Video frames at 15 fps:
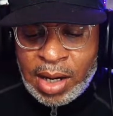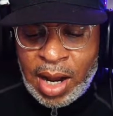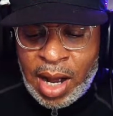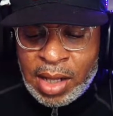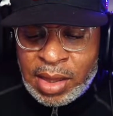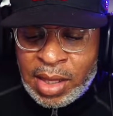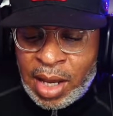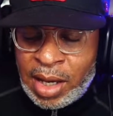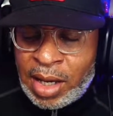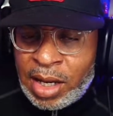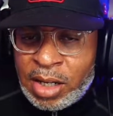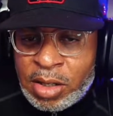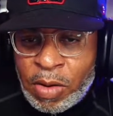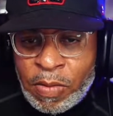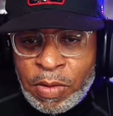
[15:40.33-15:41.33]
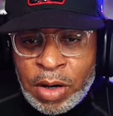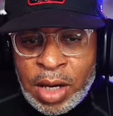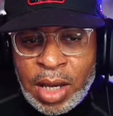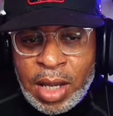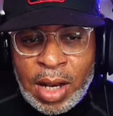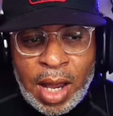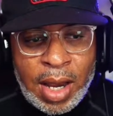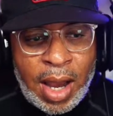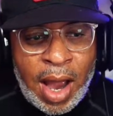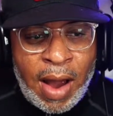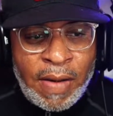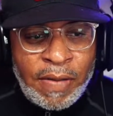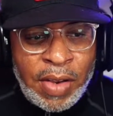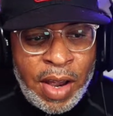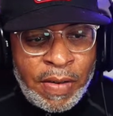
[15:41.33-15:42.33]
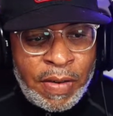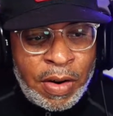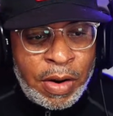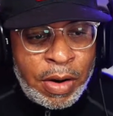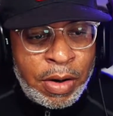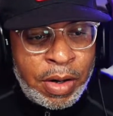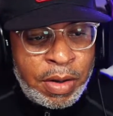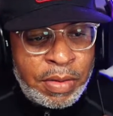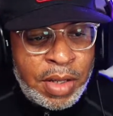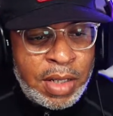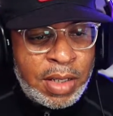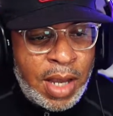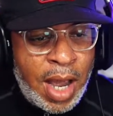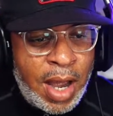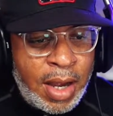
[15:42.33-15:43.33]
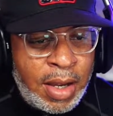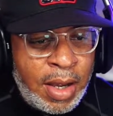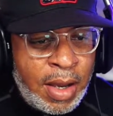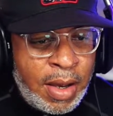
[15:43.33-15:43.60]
I think he's a rookie. Like I've never heard of this guy,